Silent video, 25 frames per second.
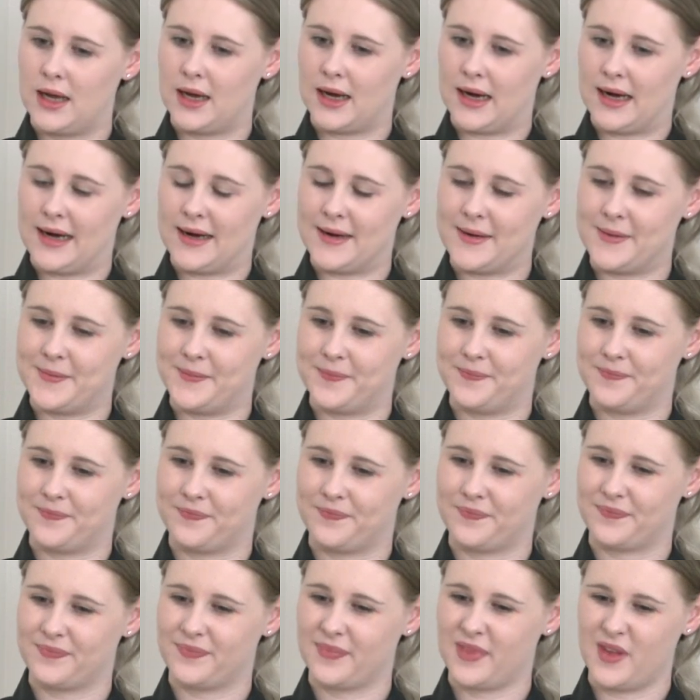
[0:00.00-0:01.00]
Well,
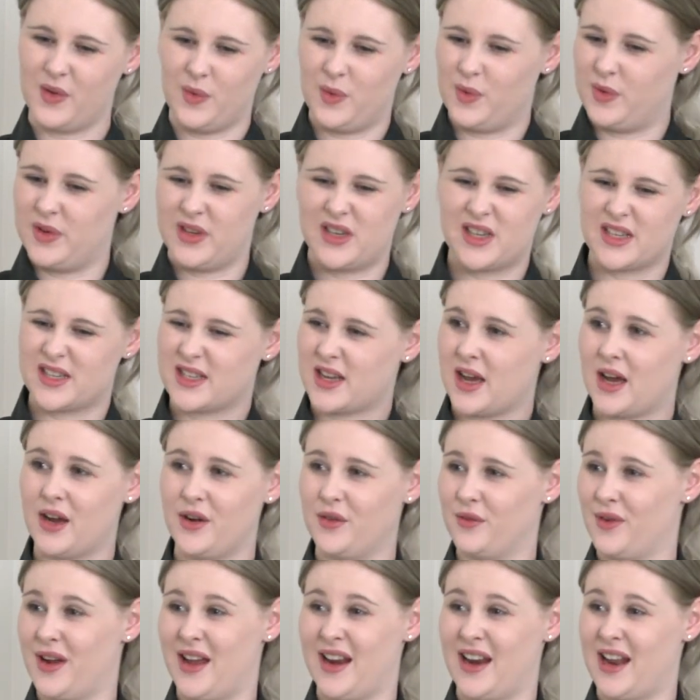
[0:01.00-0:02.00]
we just kind
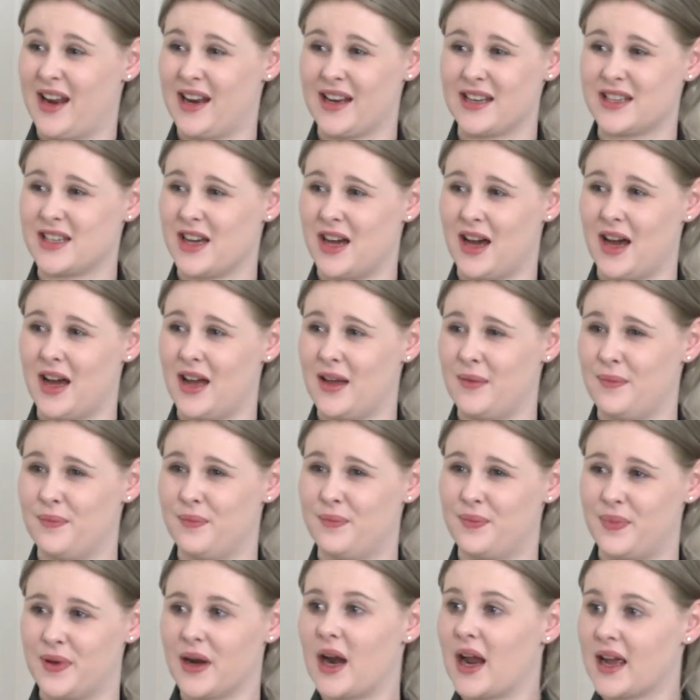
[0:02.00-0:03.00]
of ran out of time,
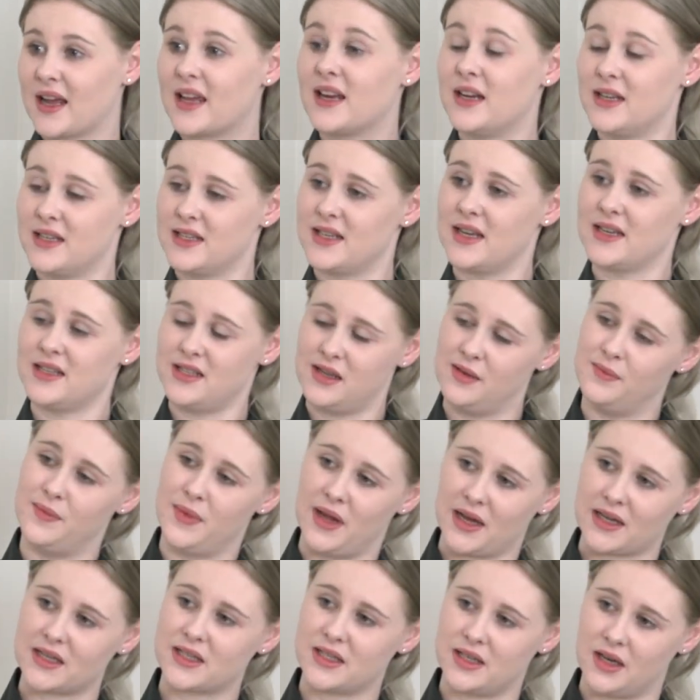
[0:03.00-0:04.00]
but I can assess them
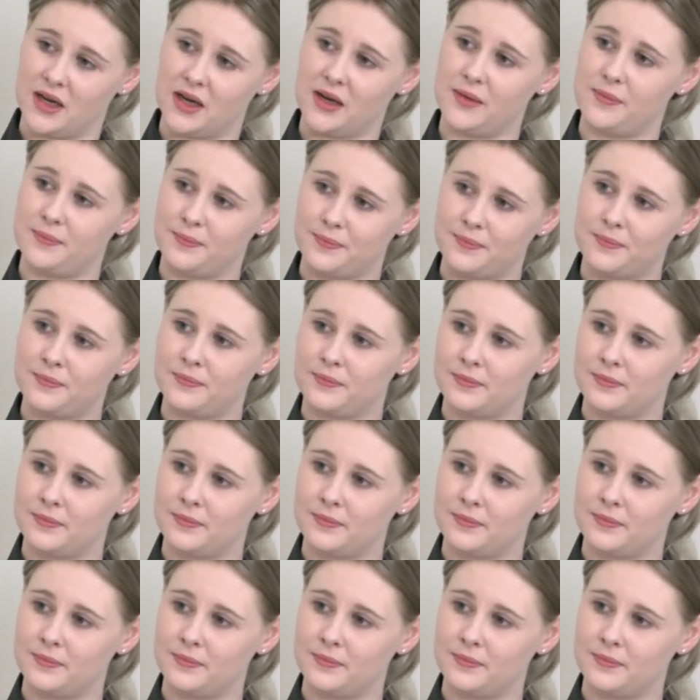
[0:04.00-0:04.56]
next time.